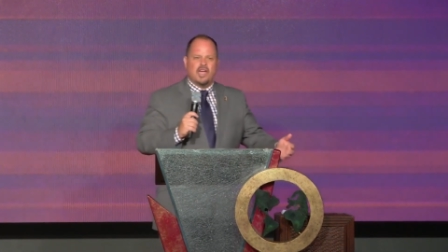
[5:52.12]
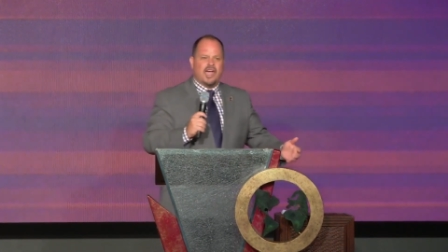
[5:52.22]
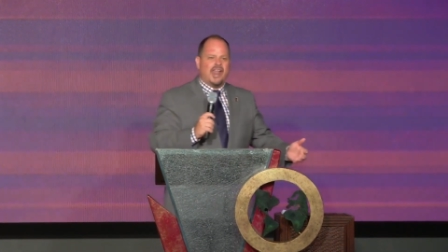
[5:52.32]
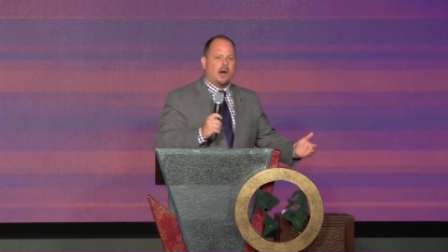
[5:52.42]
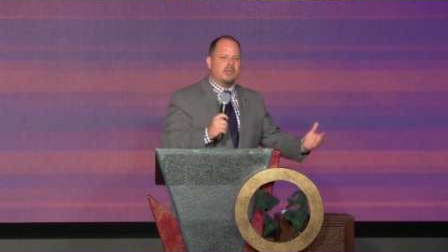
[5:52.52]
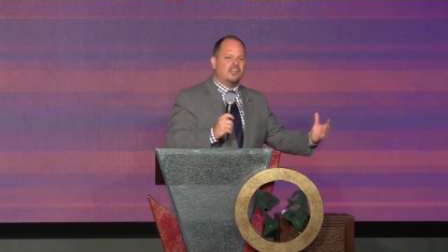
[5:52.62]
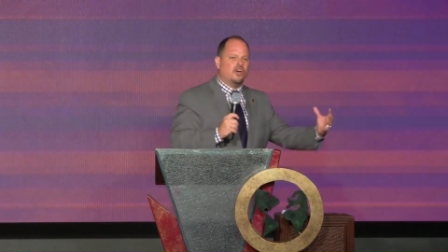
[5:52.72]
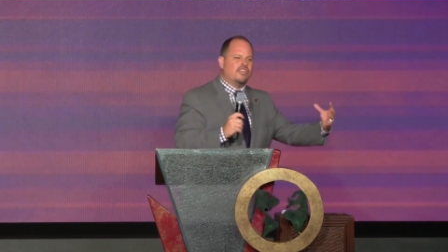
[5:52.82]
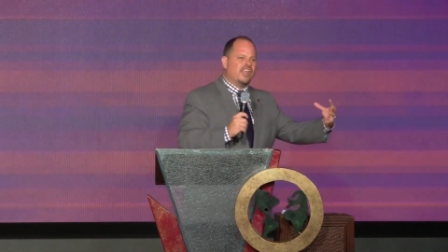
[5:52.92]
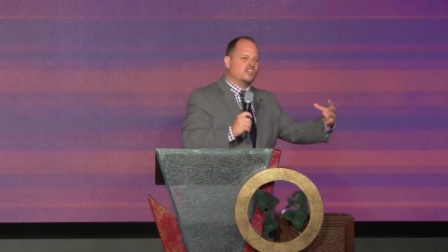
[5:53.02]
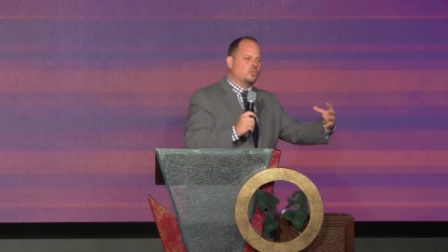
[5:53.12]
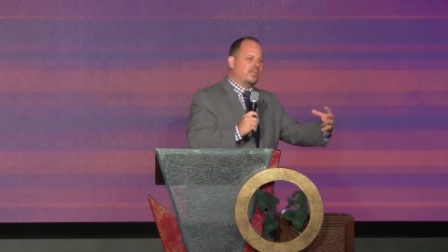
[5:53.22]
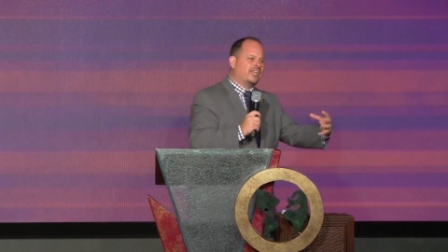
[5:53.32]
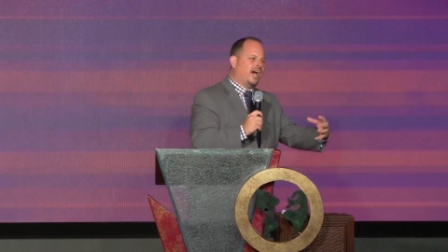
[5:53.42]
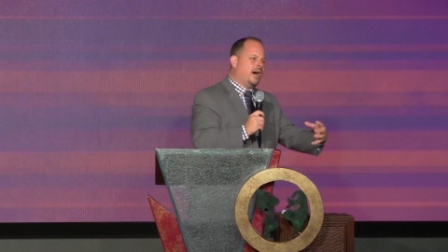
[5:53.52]
And how many know that as
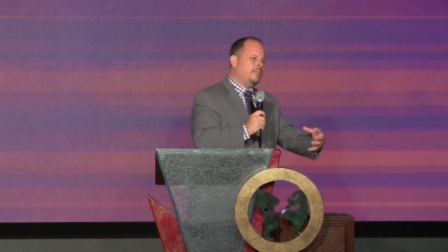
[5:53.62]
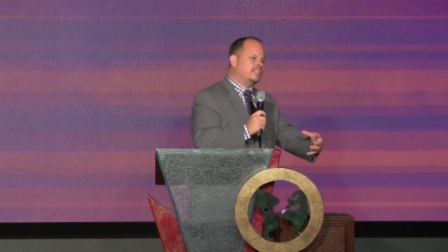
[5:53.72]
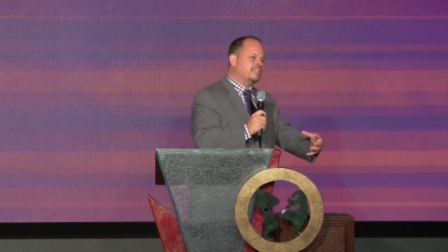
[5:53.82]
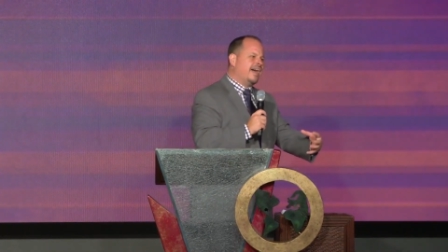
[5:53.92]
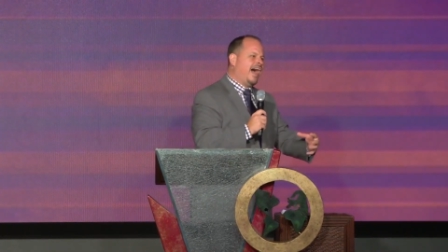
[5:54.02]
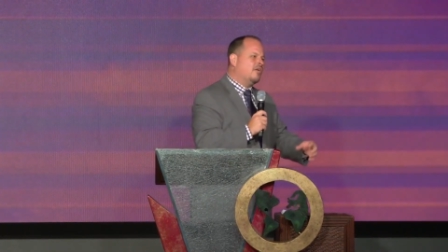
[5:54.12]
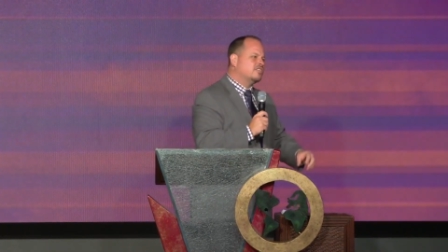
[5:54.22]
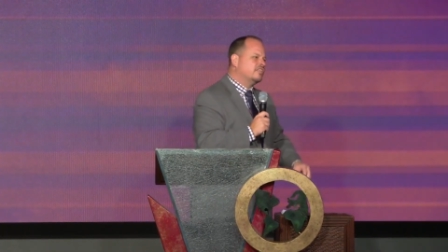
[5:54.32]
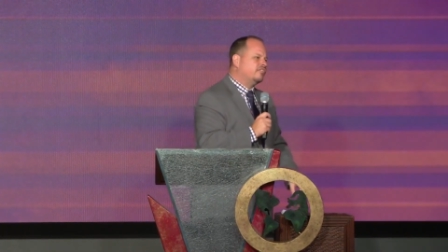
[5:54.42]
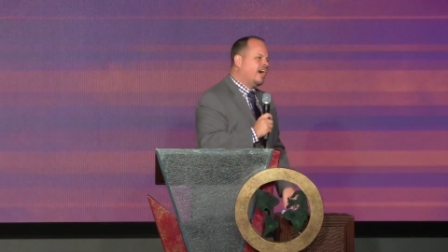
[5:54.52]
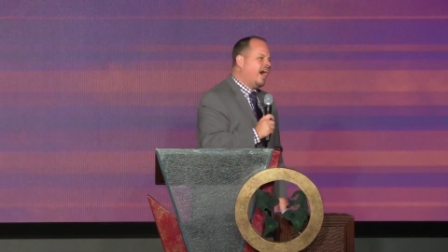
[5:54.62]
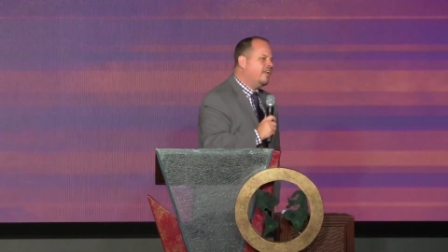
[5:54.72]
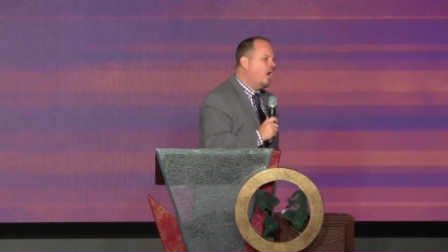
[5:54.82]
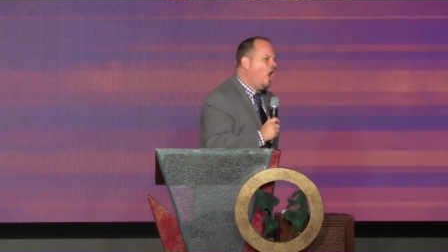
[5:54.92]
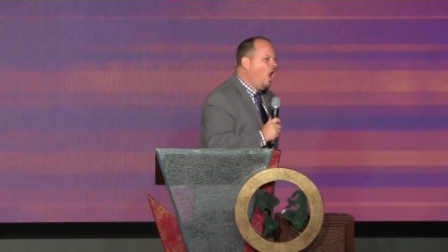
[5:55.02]
we come into the house of God,